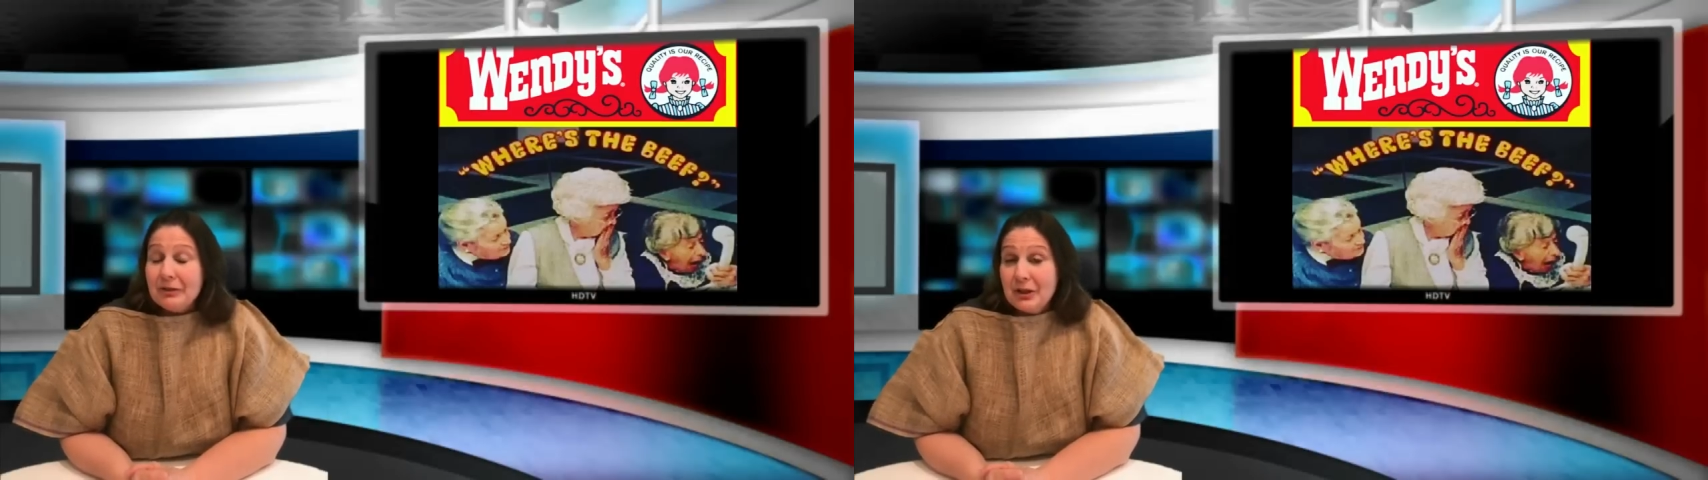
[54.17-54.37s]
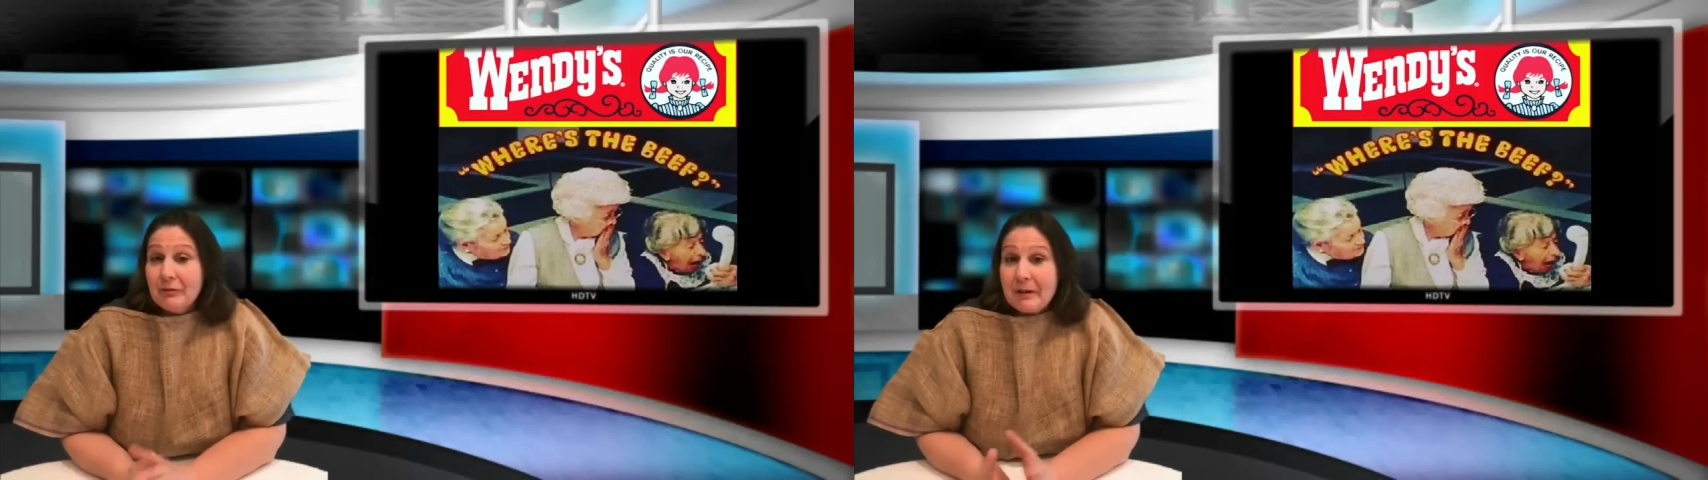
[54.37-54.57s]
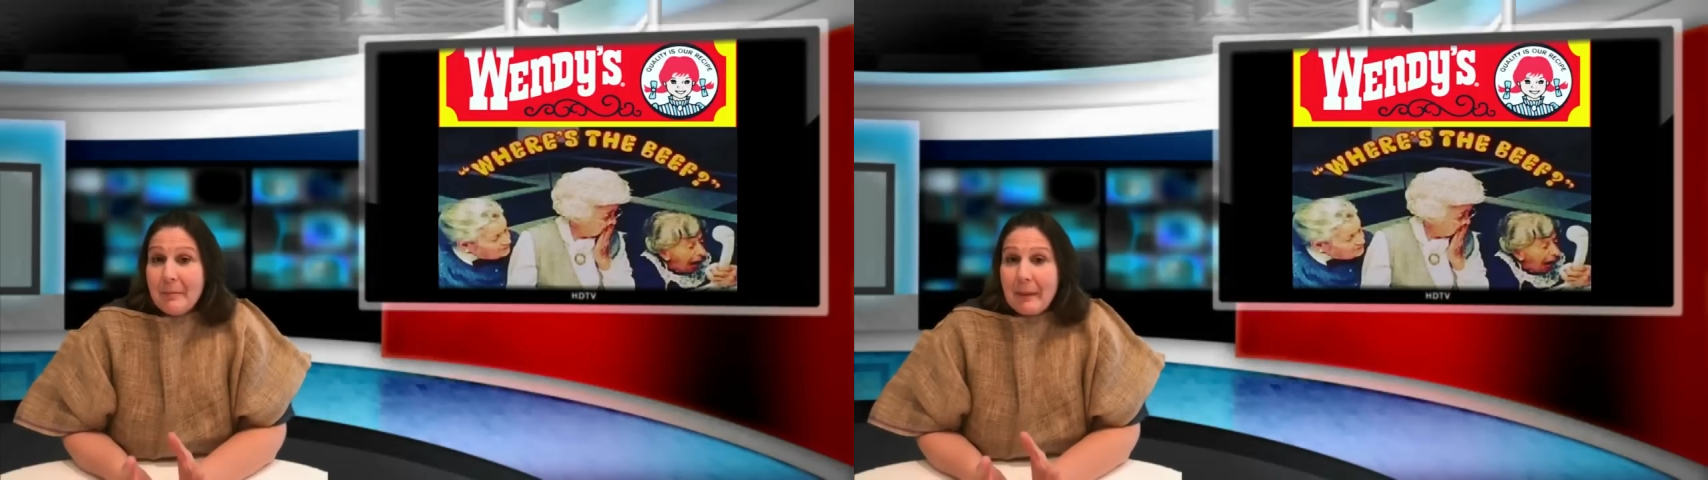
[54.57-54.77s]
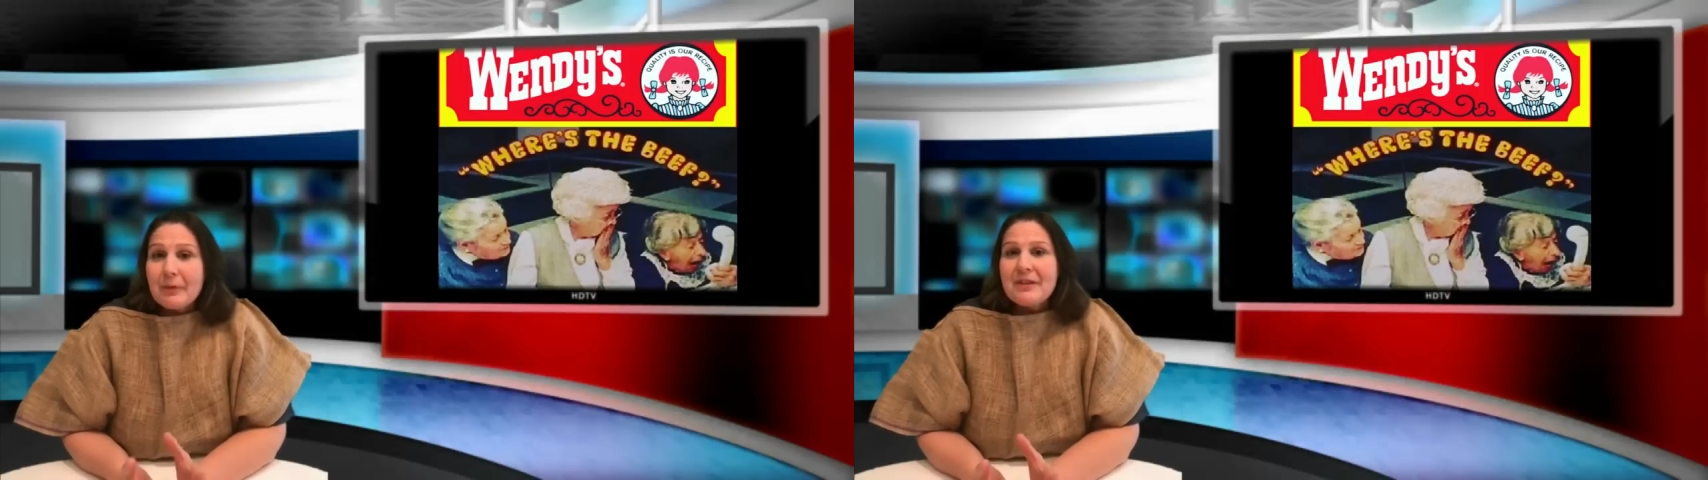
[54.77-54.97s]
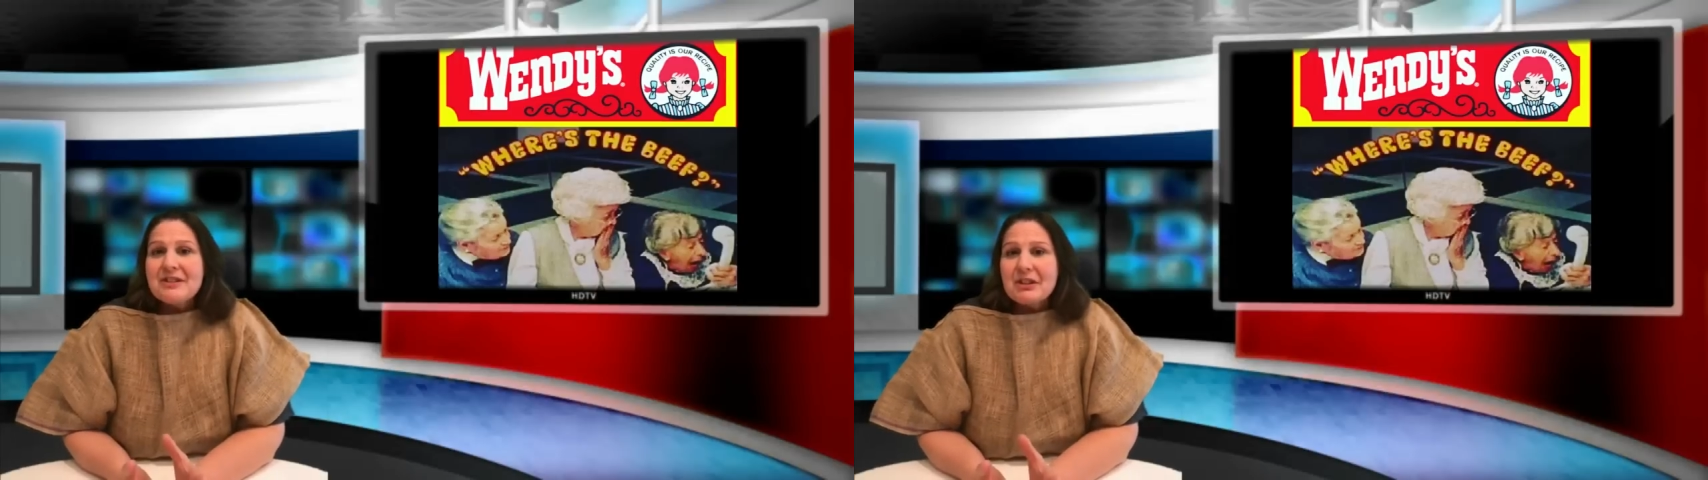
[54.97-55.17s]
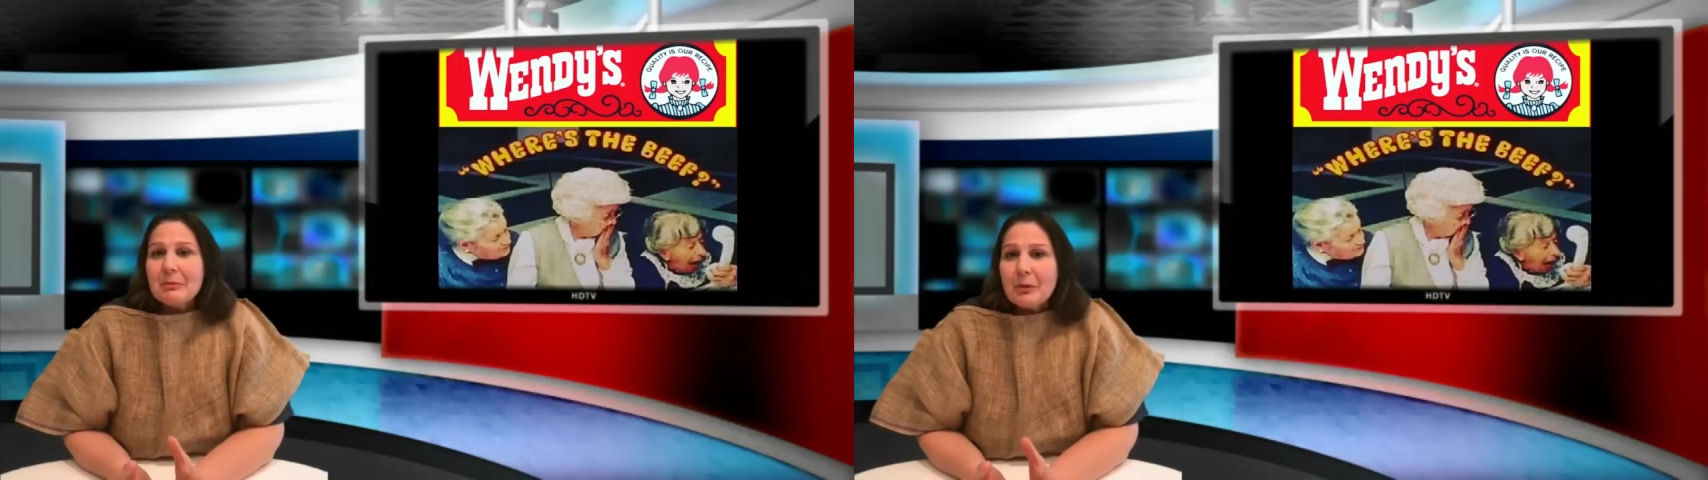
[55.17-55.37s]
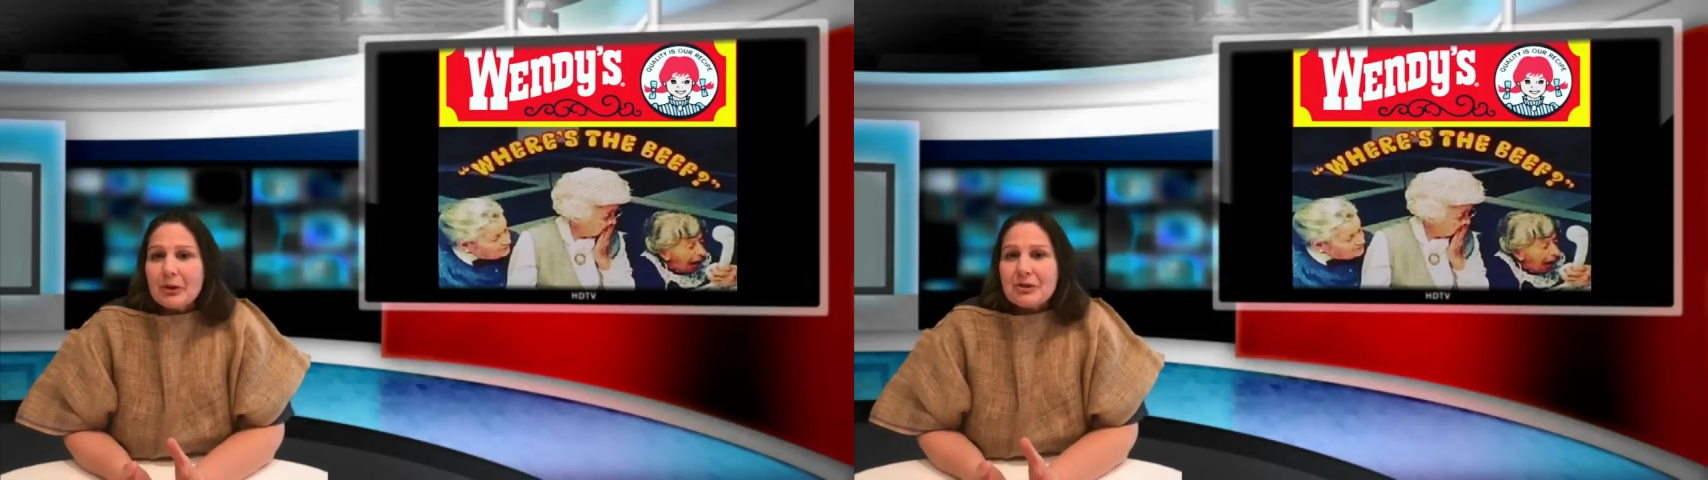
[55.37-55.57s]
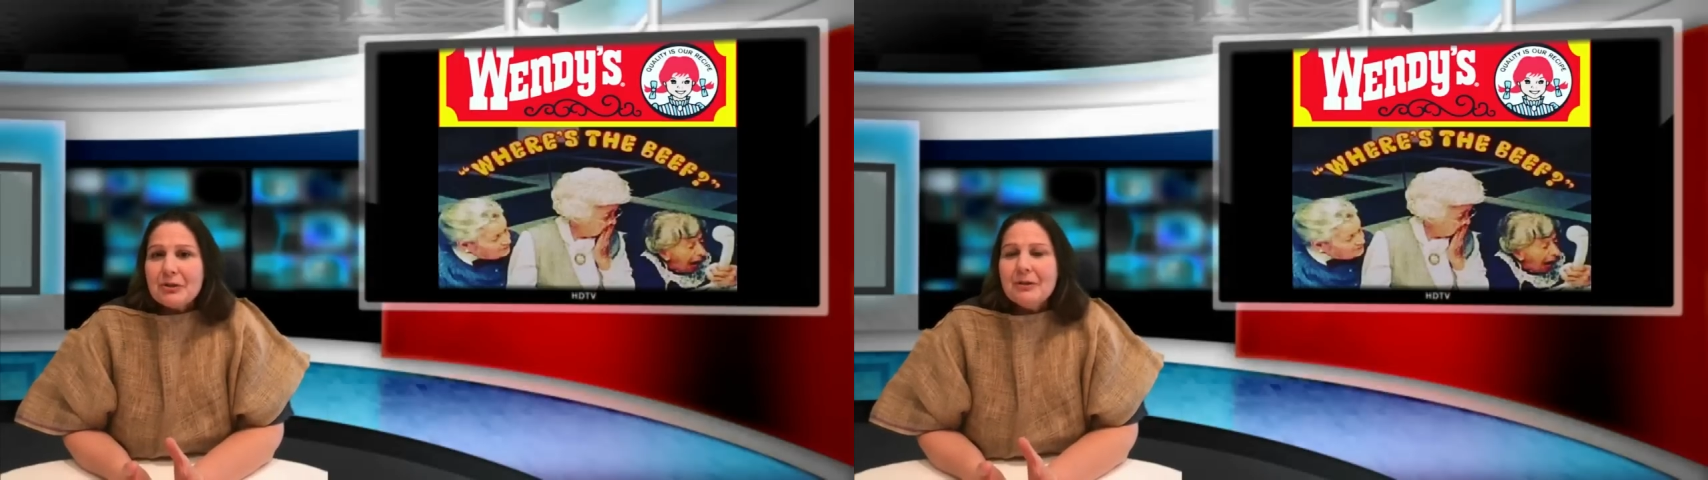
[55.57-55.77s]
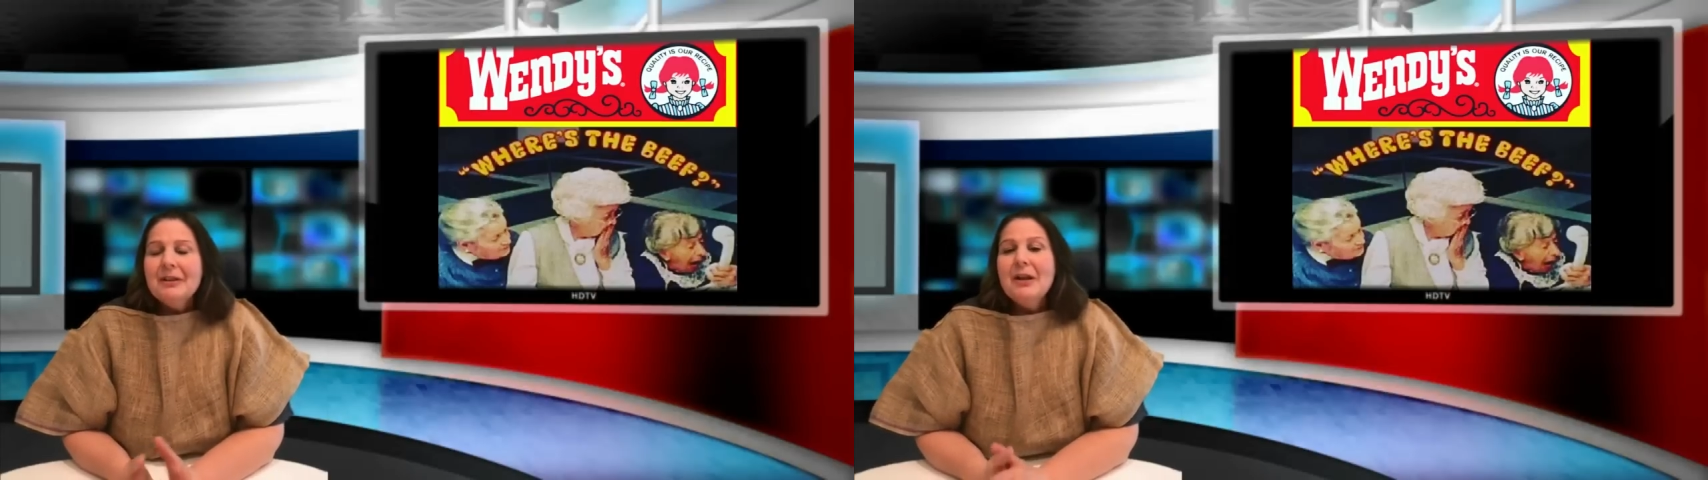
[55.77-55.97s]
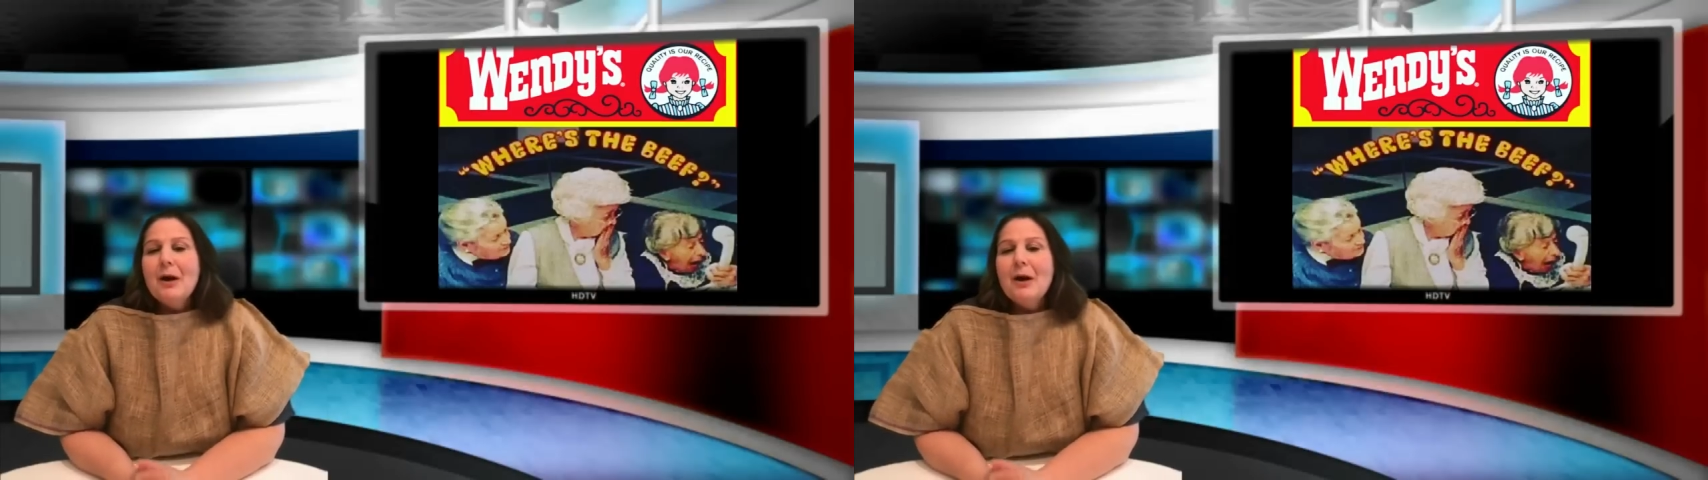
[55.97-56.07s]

do you remember this commercial